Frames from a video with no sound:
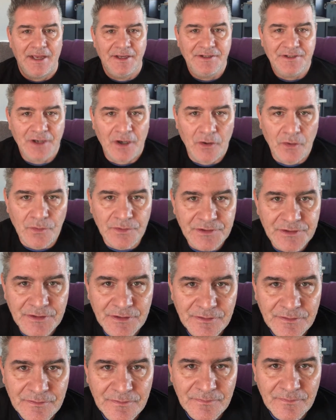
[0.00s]
don't,
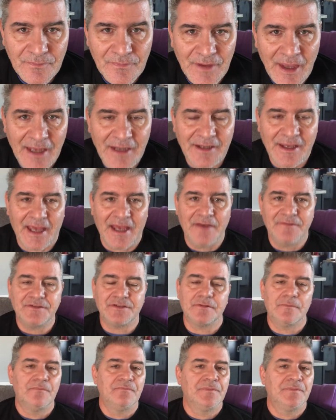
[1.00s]
hey, calves,